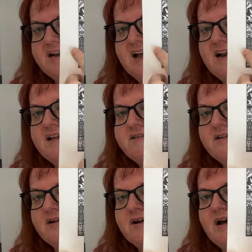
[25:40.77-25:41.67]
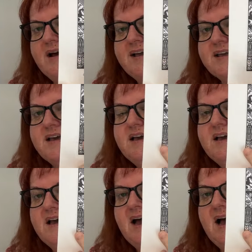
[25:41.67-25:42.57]
colours look like.
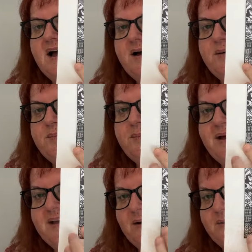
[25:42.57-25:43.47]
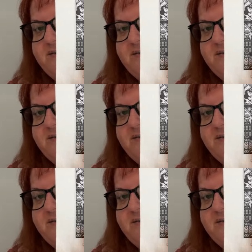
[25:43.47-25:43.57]
But yeah, I want